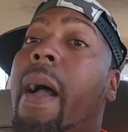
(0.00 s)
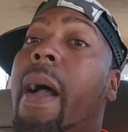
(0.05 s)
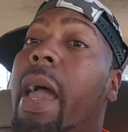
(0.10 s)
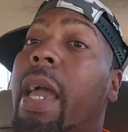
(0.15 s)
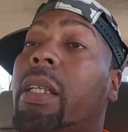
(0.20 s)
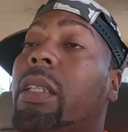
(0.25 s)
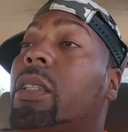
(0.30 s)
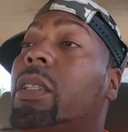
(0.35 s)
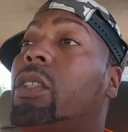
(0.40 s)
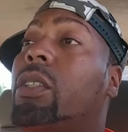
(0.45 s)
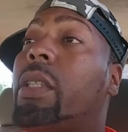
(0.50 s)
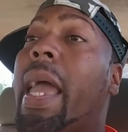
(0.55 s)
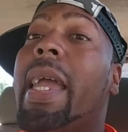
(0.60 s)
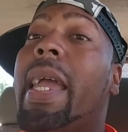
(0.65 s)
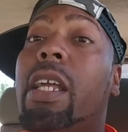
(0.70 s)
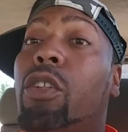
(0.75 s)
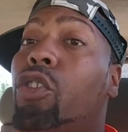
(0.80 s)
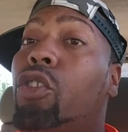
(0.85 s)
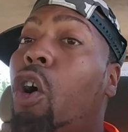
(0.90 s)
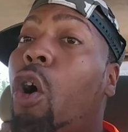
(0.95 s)
And
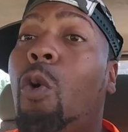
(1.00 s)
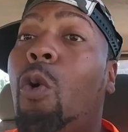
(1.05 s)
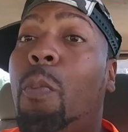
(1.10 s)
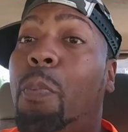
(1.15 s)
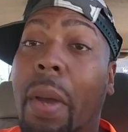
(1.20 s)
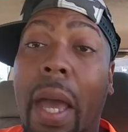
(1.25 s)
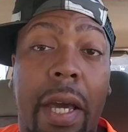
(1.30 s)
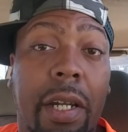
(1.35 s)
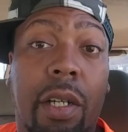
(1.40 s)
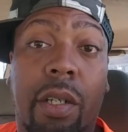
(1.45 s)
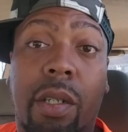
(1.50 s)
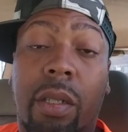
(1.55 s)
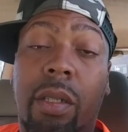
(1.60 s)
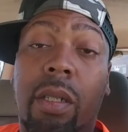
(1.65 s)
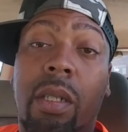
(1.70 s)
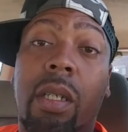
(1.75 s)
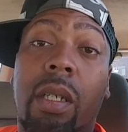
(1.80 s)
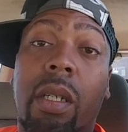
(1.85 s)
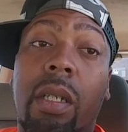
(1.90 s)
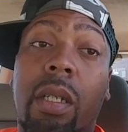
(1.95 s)
they know better
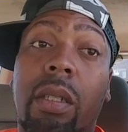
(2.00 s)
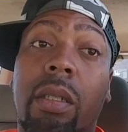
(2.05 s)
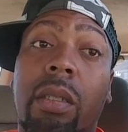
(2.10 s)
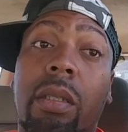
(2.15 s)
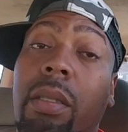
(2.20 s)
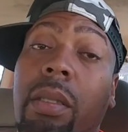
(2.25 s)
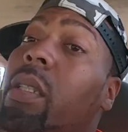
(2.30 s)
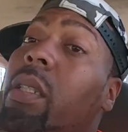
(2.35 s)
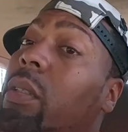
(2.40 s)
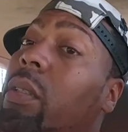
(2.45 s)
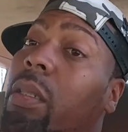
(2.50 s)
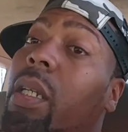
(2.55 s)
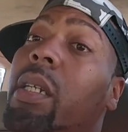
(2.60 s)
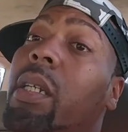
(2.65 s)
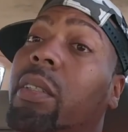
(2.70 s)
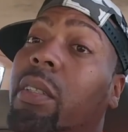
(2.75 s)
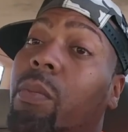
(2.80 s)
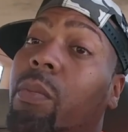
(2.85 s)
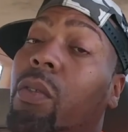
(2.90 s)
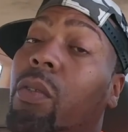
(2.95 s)
then to
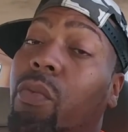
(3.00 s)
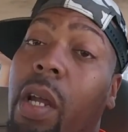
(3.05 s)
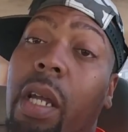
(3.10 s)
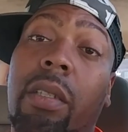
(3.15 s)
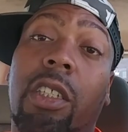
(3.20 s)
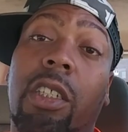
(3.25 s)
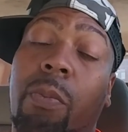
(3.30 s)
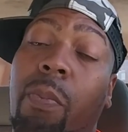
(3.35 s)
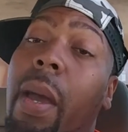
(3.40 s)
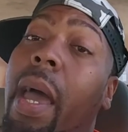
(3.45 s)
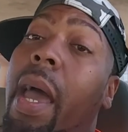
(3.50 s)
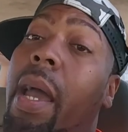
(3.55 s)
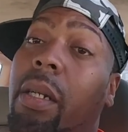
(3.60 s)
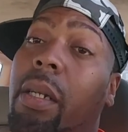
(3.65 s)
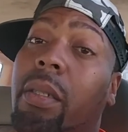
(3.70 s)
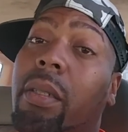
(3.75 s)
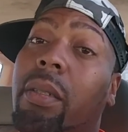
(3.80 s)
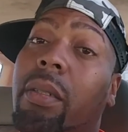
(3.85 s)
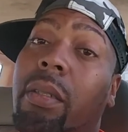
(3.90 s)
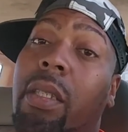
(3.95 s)
say something racist back.
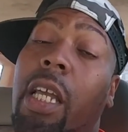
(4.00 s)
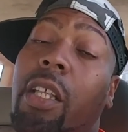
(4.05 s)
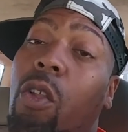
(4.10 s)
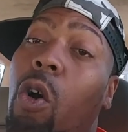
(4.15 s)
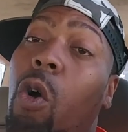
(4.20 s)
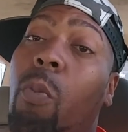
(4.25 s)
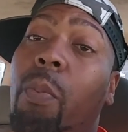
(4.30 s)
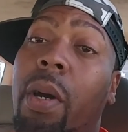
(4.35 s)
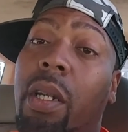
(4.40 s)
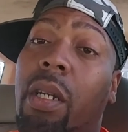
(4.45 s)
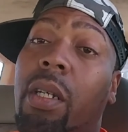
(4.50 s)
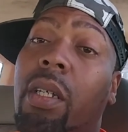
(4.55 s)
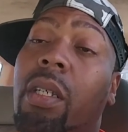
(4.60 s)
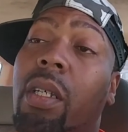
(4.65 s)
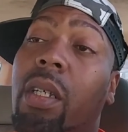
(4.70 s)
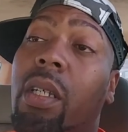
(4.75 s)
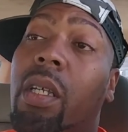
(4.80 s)
They know better.